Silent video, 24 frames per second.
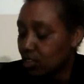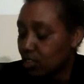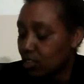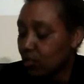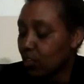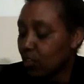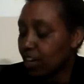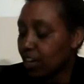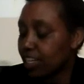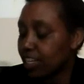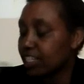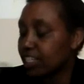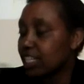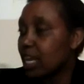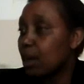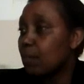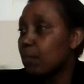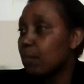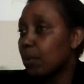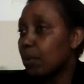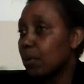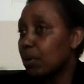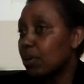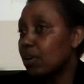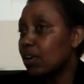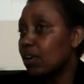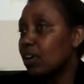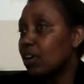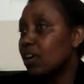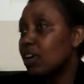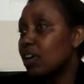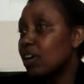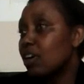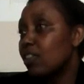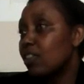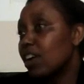So for
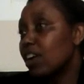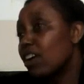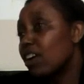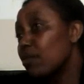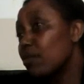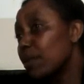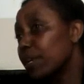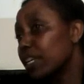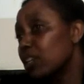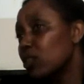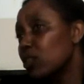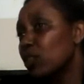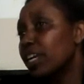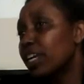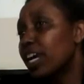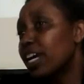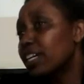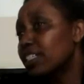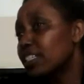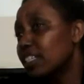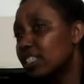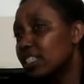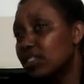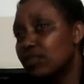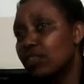example, the government conducts